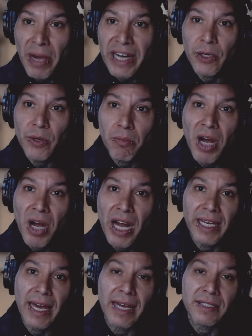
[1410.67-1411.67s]
Mike Herrera
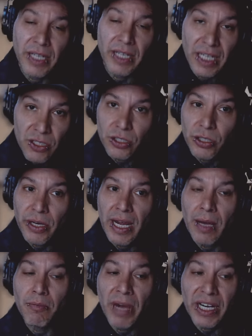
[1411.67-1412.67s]
Podcast on
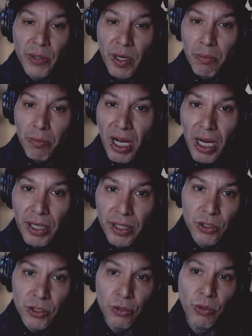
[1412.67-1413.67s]
Instagram, Mike Herrera Pod
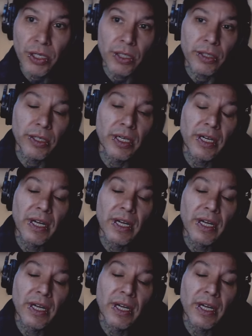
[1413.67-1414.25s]
on Twitter.